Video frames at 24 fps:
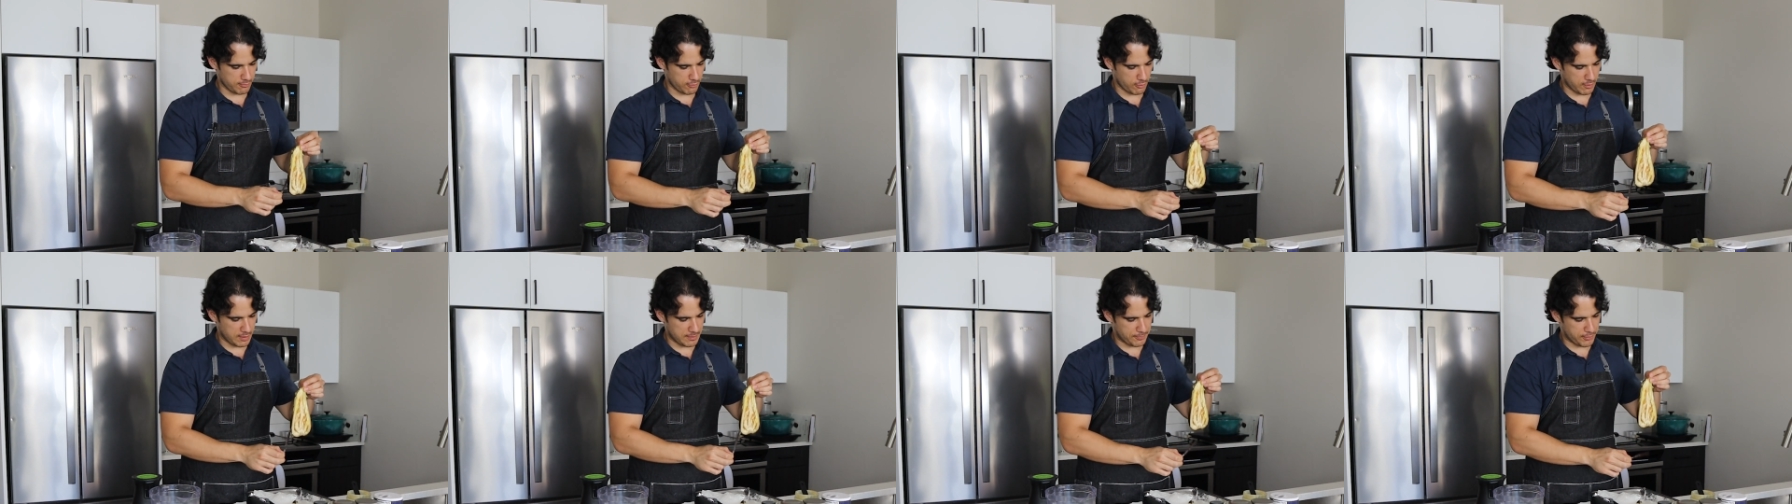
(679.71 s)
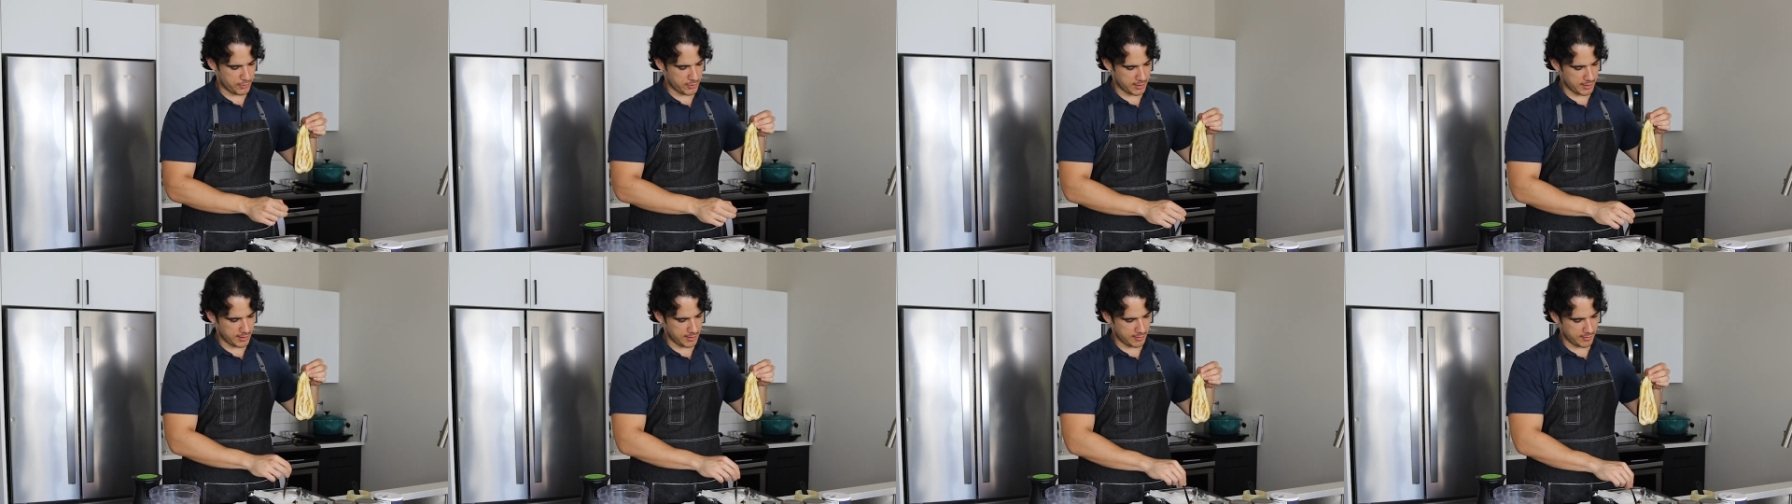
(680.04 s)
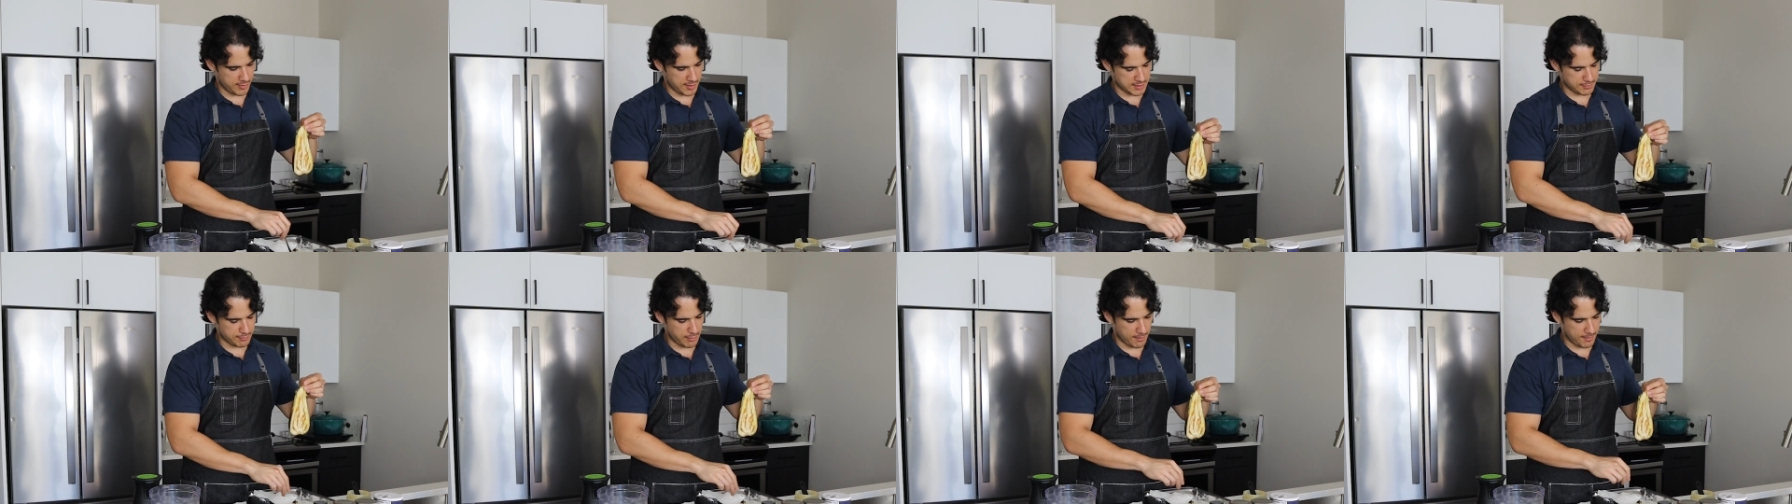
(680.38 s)
what we put in
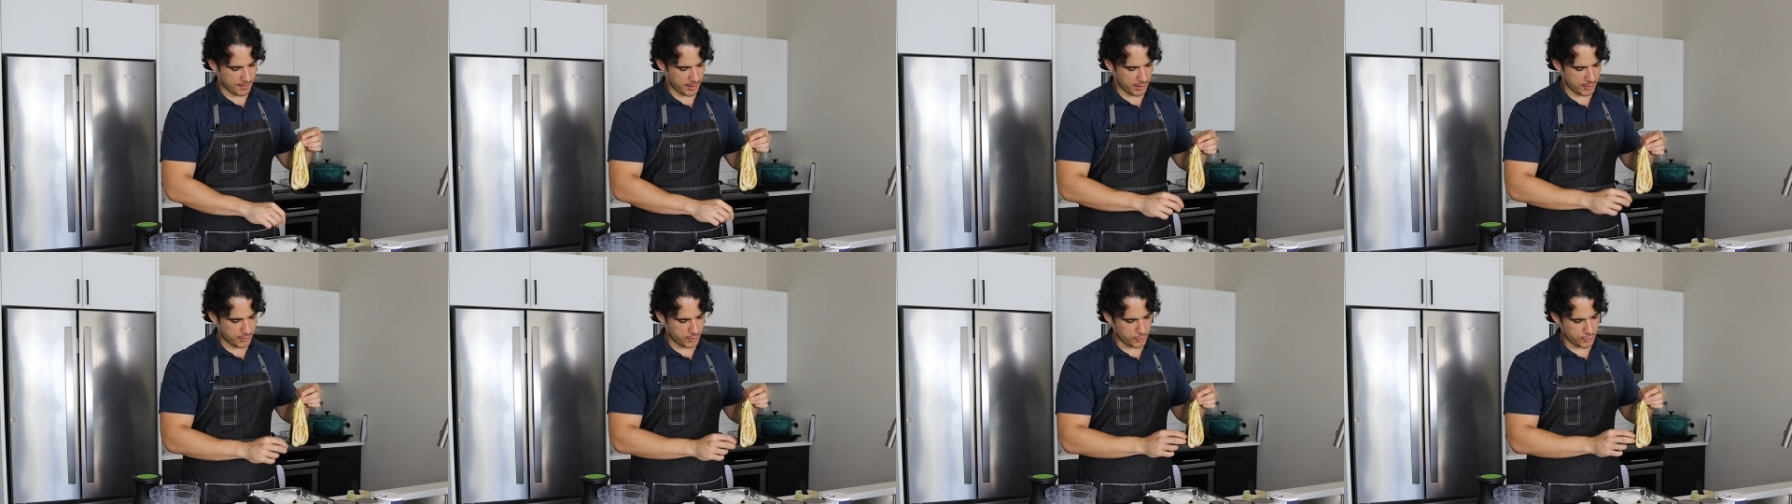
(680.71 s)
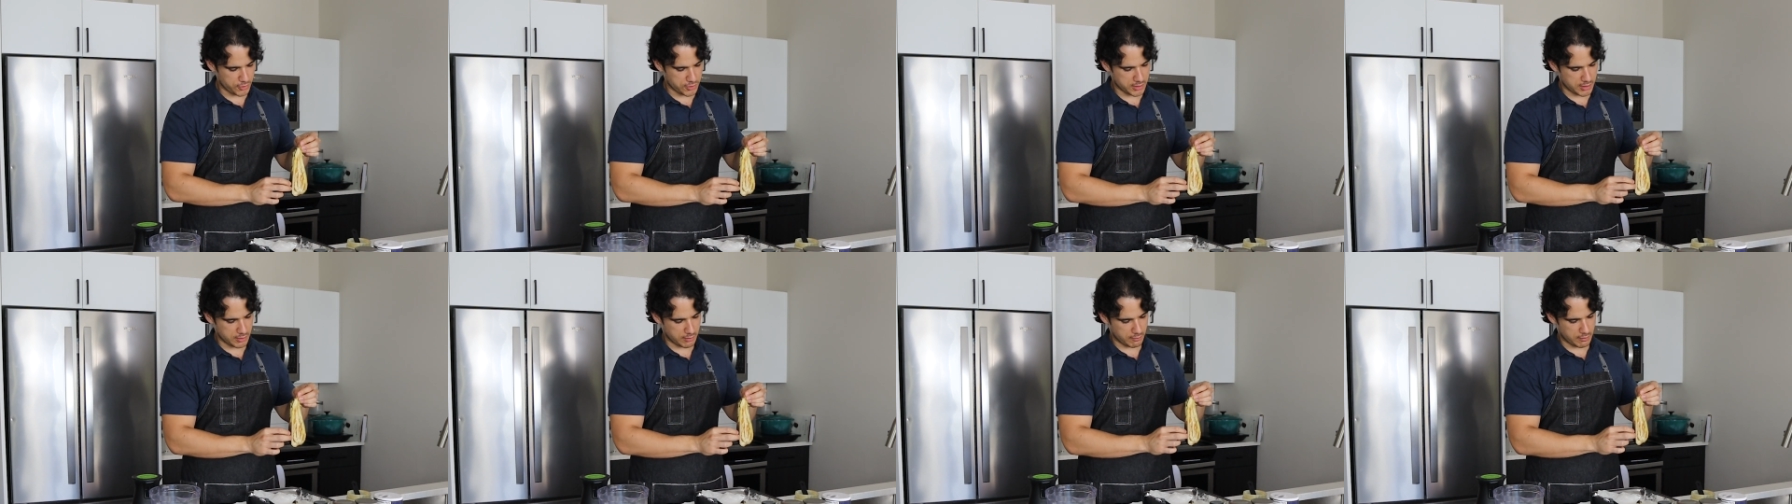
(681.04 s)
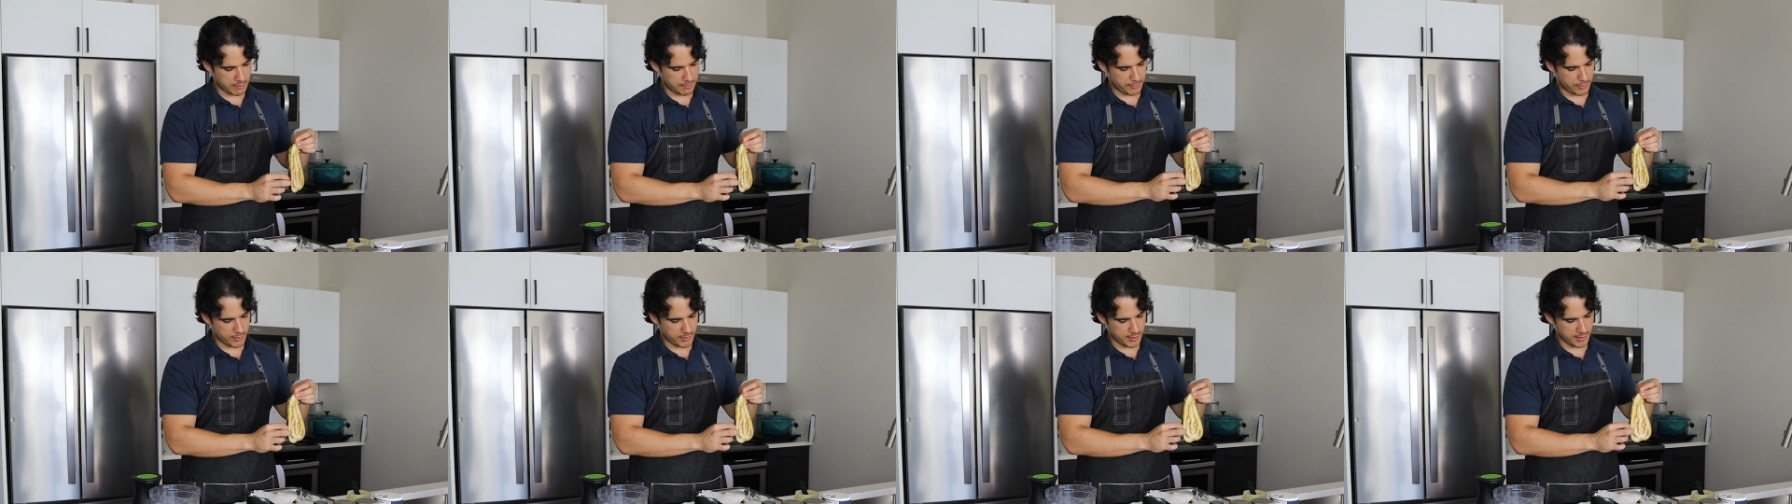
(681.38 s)
this baba ghanoush and what
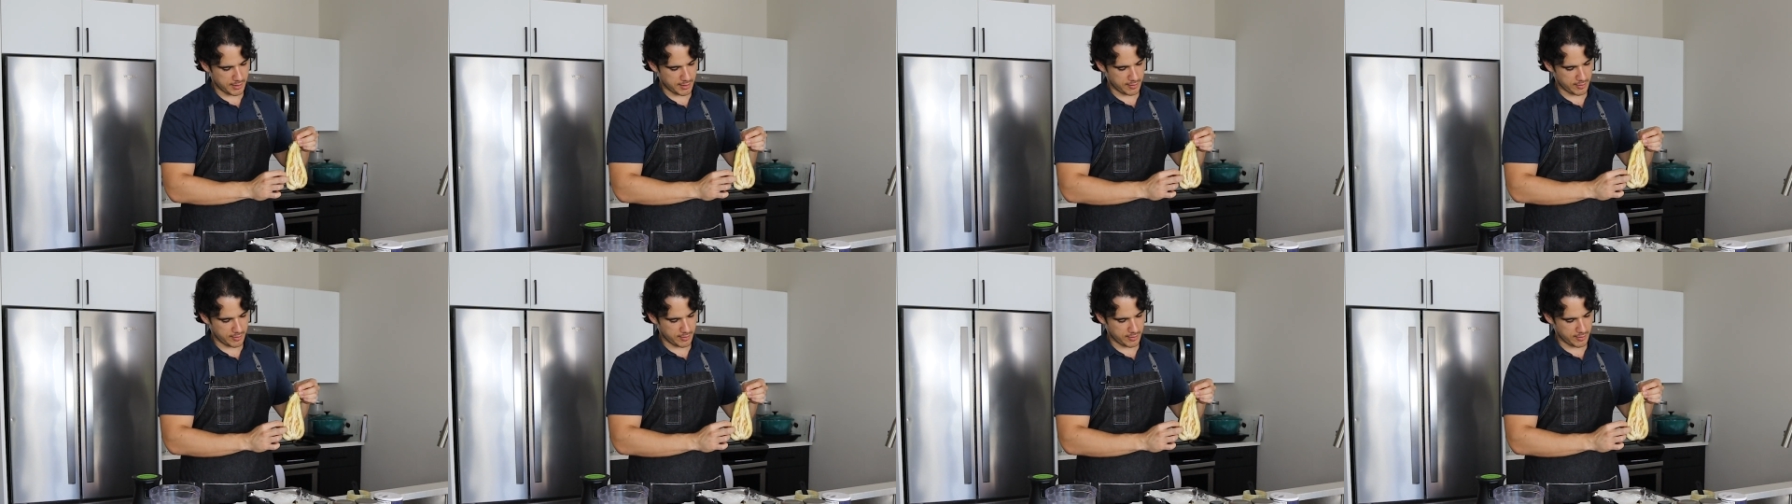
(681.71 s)
we put